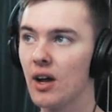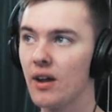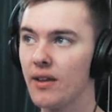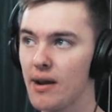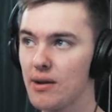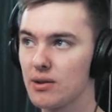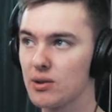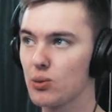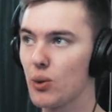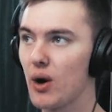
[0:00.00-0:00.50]

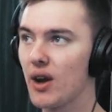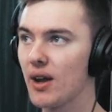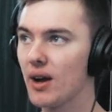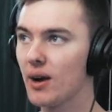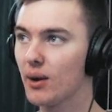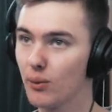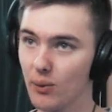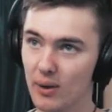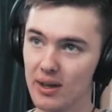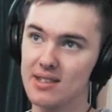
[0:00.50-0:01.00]
That's Wei
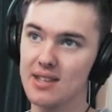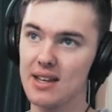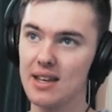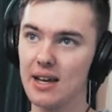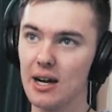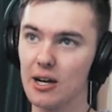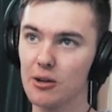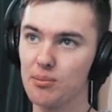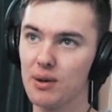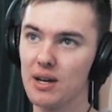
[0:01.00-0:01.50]
Young. We see
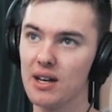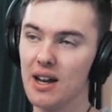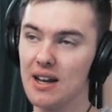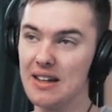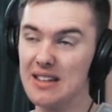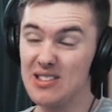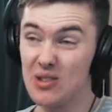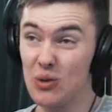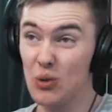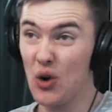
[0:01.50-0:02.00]
Youngbin
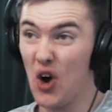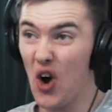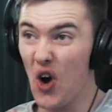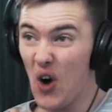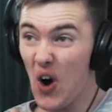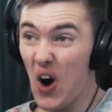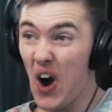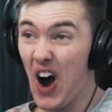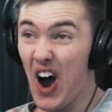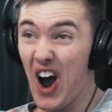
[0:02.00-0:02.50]
and
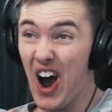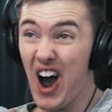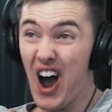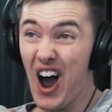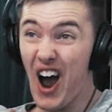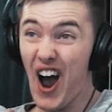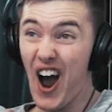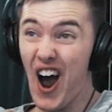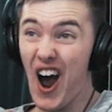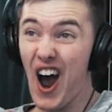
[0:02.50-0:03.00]

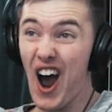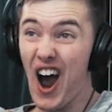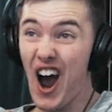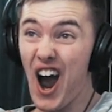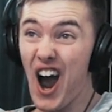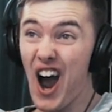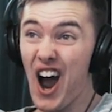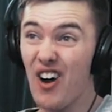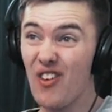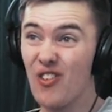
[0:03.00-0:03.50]

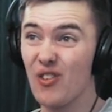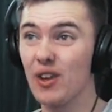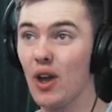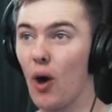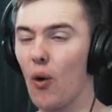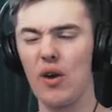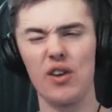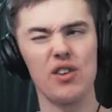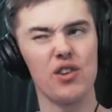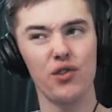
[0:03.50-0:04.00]
Zuho.
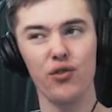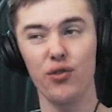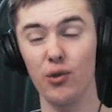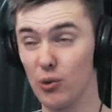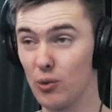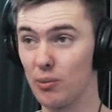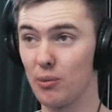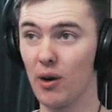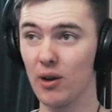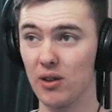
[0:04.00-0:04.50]
Yo, he just threw
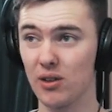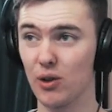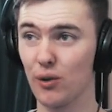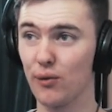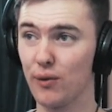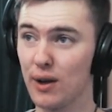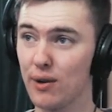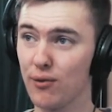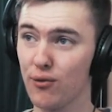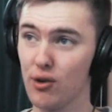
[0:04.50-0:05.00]
a
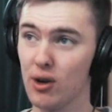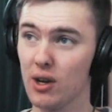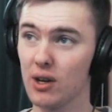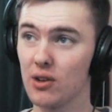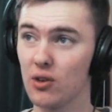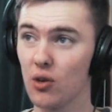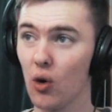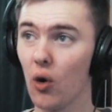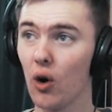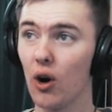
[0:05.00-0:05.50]
Molotov at a
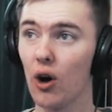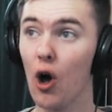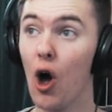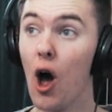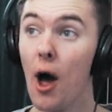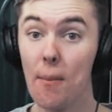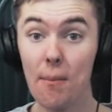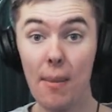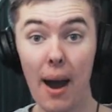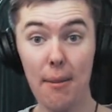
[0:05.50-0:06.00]
freaking door.
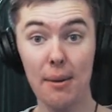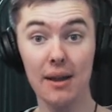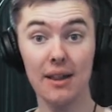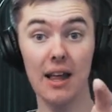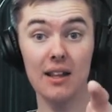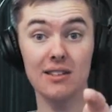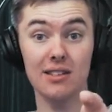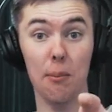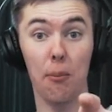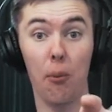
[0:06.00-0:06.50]
Maybe
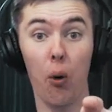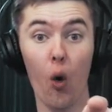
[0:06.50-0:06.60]
that's